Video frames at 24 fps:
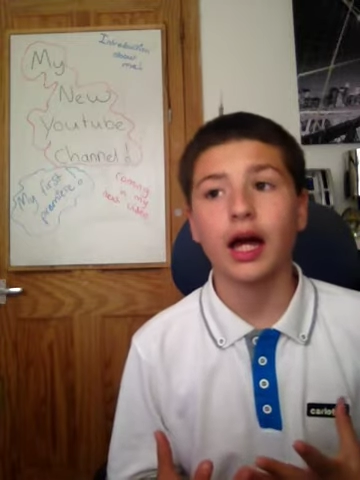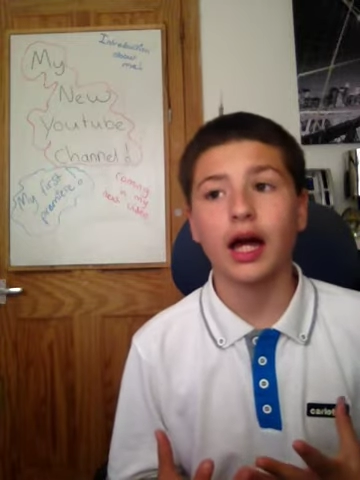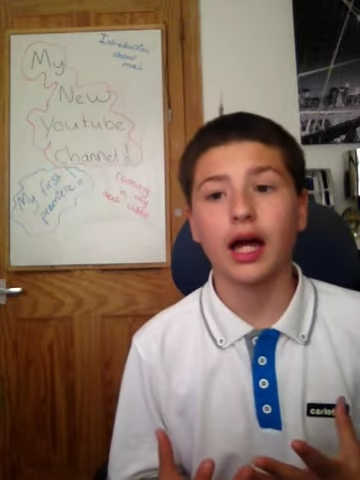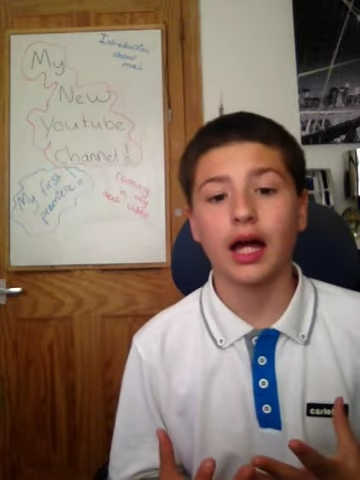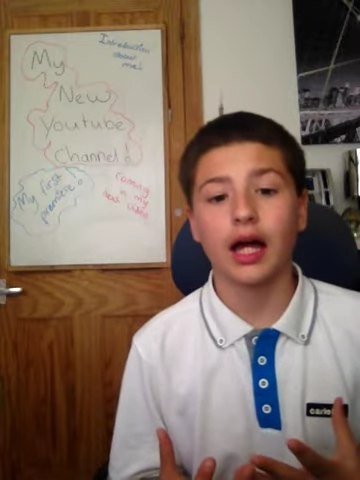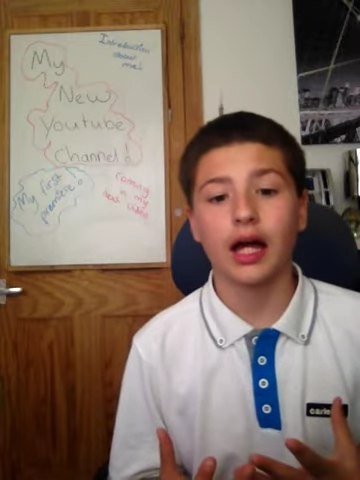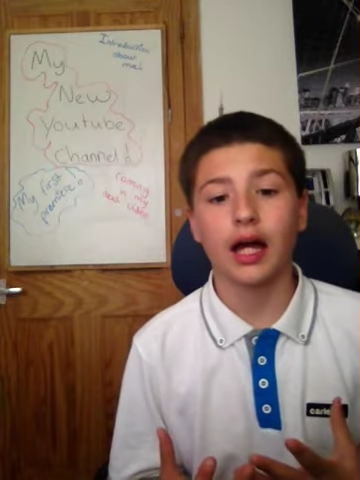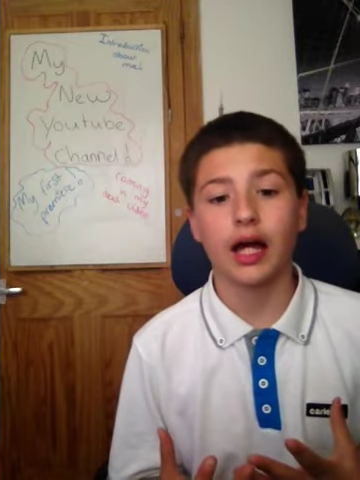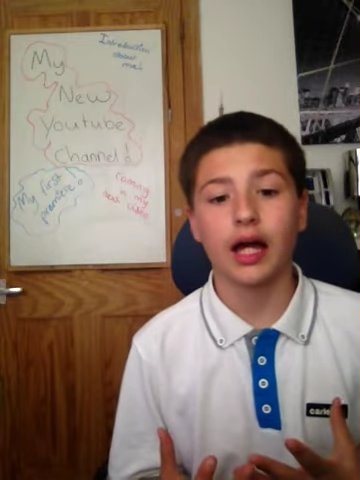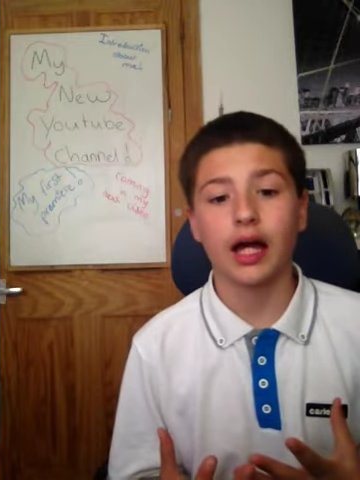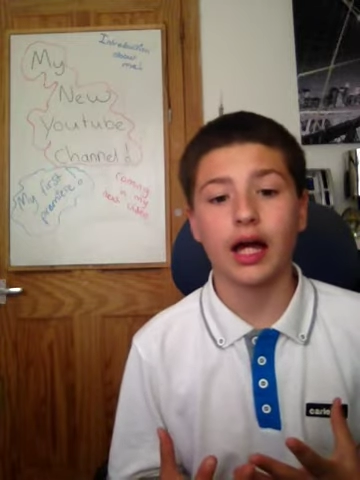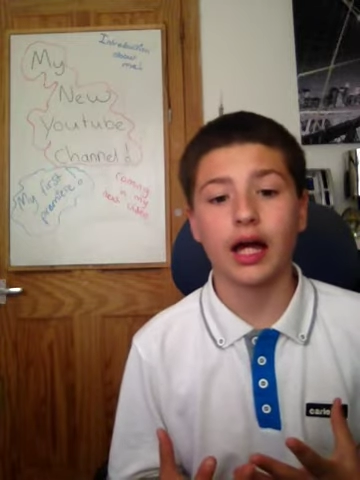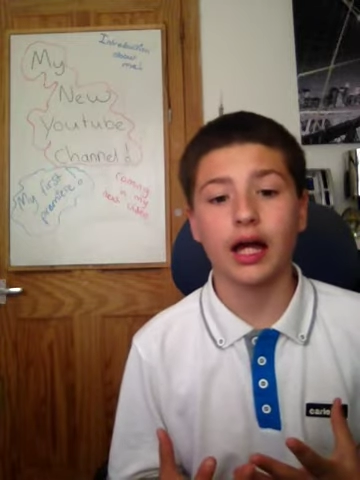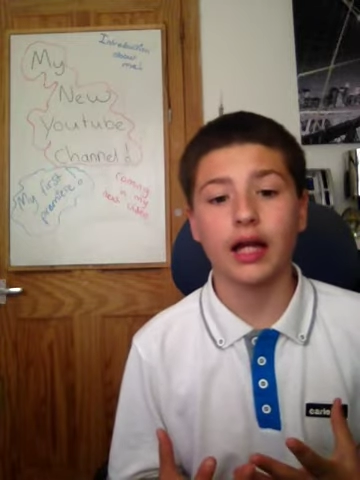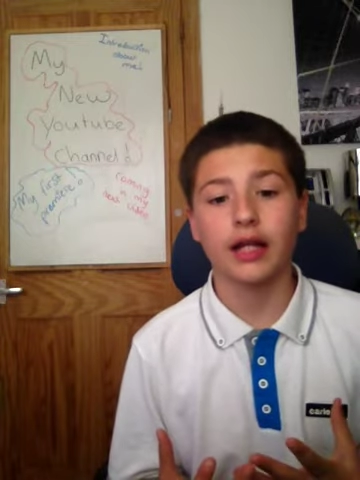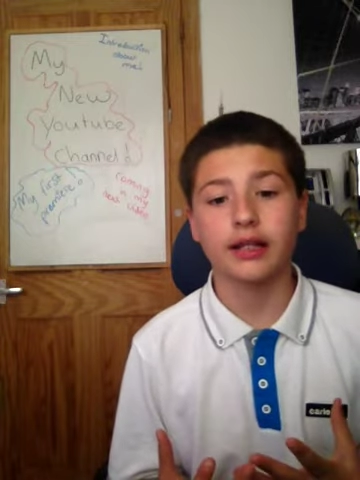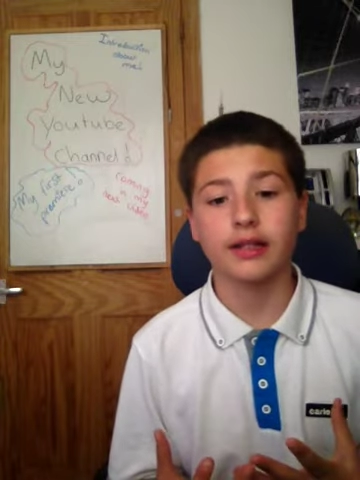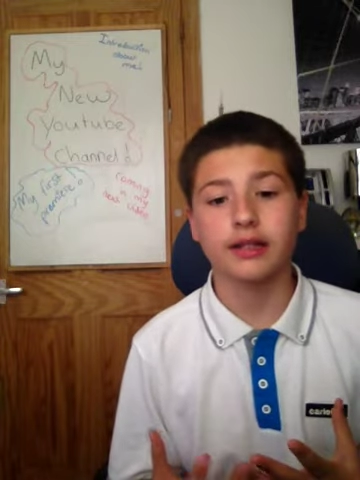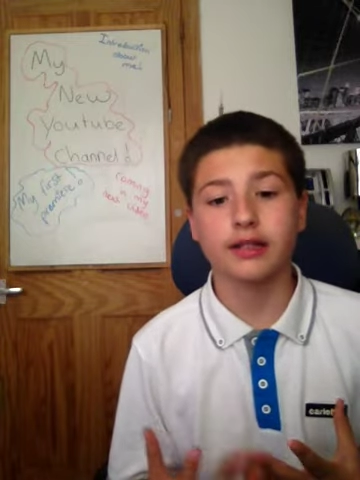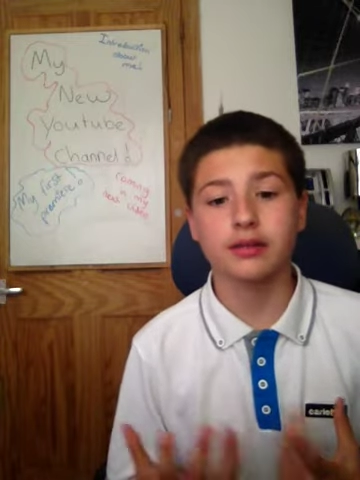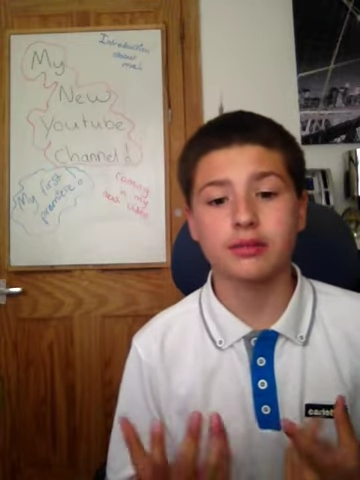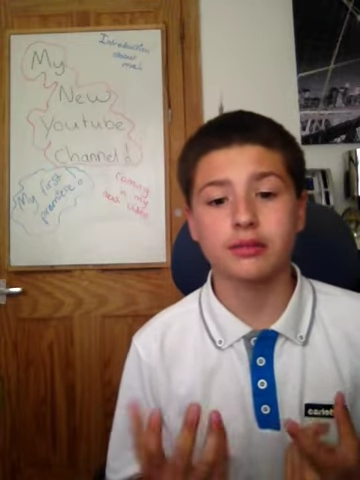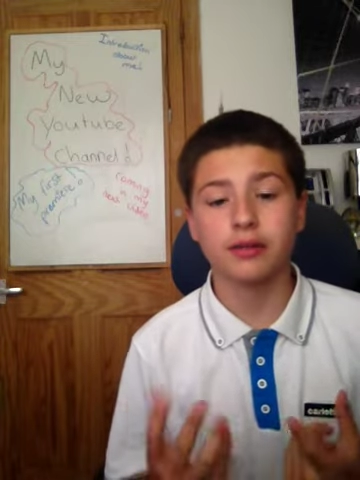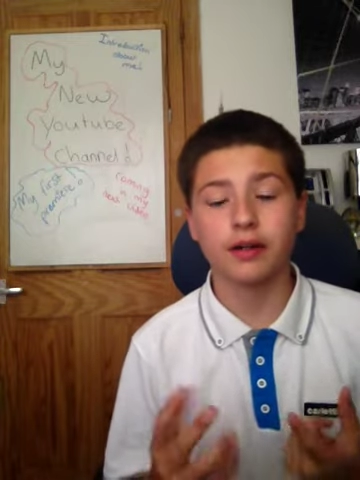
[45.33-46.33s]

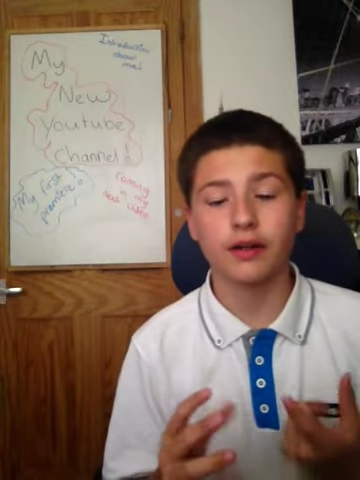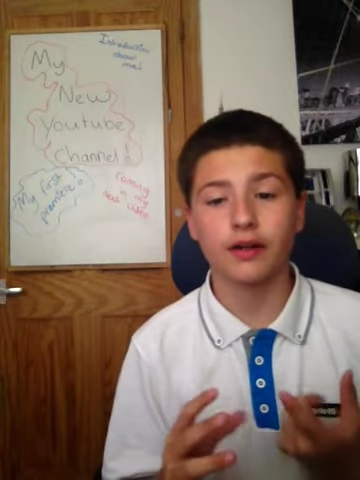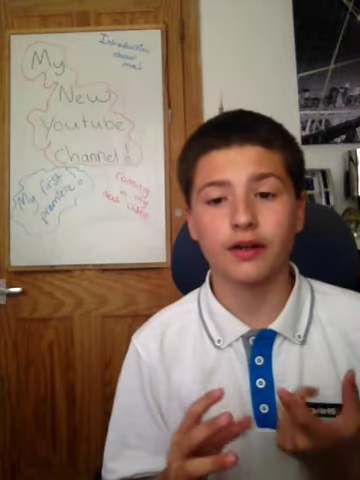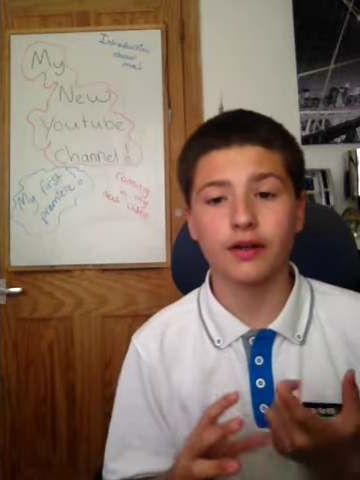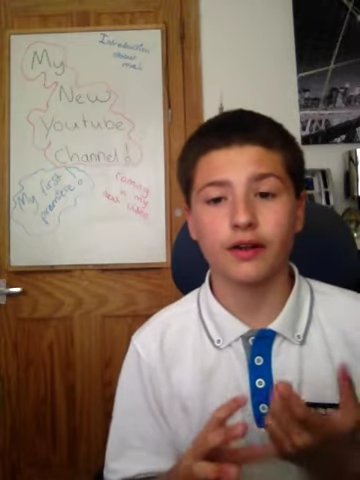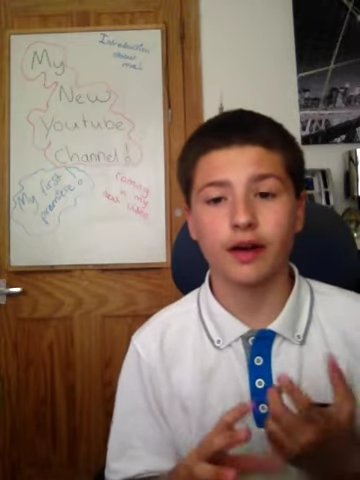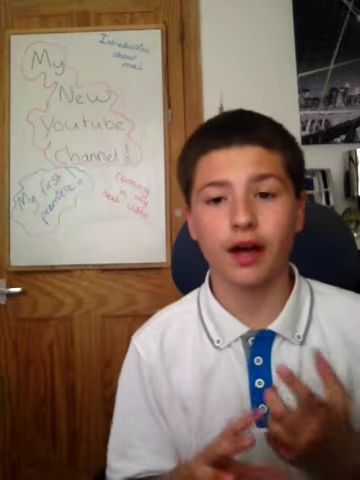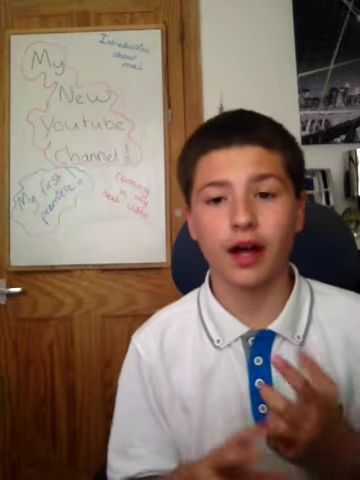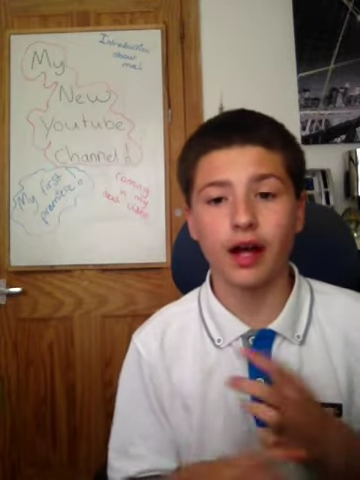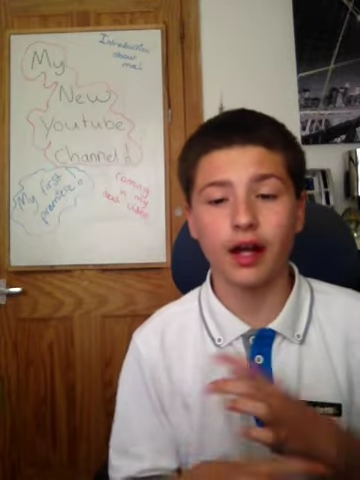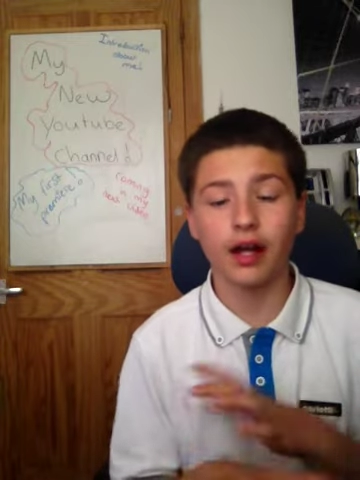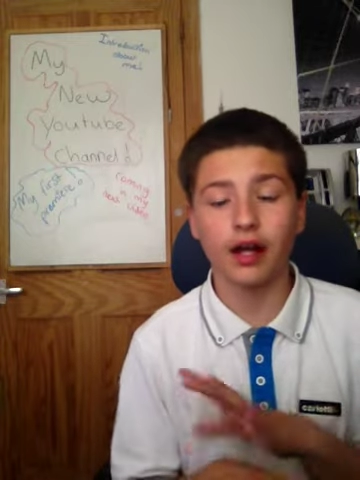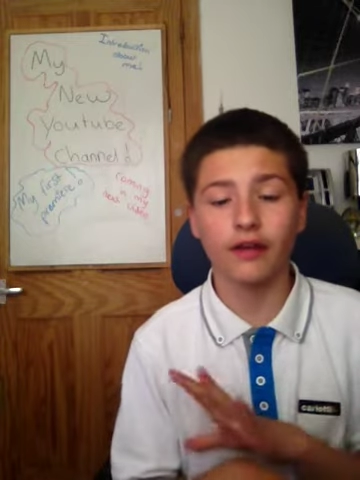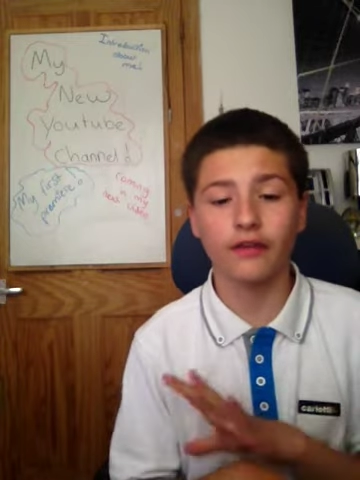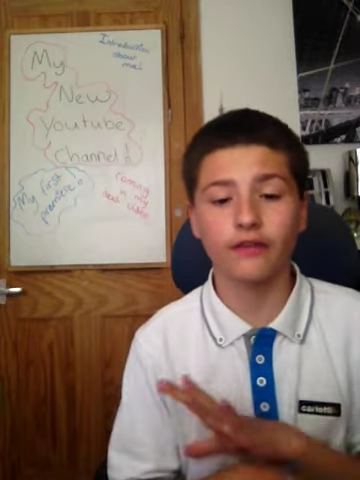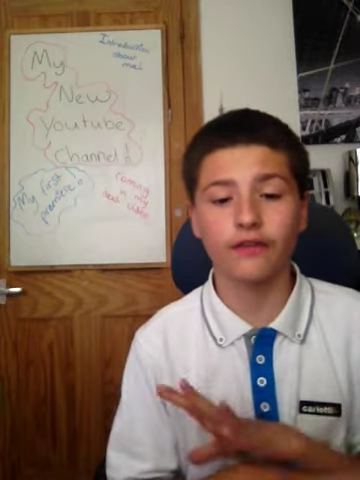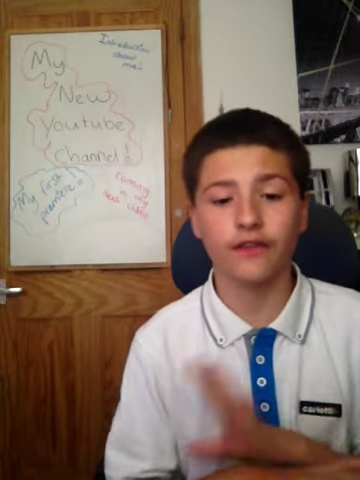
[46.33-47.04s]
and I have